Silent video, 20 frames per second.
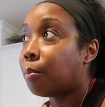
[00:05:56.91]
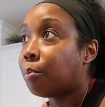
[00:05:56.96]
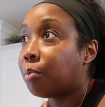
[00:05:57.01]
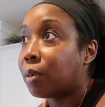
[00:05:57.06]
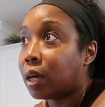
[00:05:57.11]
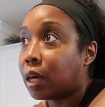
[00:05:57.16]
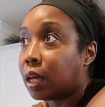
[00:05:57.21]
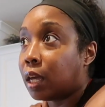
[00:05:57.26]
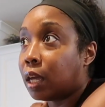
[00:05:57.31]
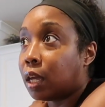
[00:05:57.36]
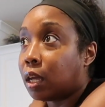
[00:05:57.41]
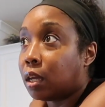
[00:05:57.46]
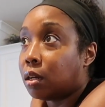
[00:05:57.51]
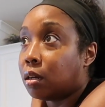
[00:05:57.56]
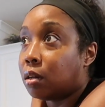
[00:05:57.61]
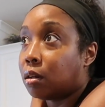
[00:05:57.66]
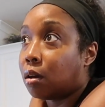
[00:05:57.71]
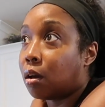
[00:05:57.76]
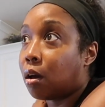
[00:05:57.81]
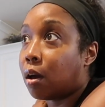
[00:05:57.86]
but
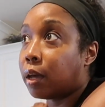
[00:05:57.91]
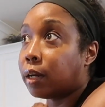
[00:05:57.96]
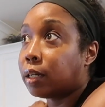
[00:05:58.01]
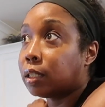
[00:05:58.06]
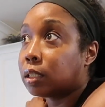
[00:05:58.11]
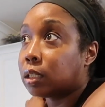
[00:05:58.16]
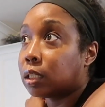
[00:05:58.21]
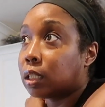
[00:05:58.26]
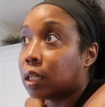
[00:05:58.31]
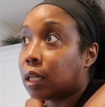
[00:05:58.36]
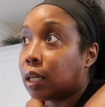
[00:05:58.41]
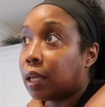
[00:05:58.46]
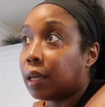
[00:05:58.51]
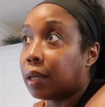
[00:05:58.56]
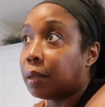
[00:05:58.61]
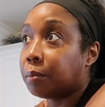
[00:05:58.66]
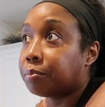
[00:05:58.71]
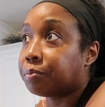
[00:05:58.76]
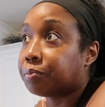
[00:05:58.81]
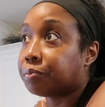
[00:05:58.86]

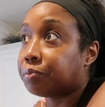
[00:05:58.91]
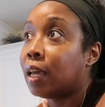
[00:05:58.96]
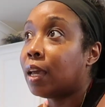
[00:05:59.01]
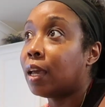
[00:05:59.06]
honestly,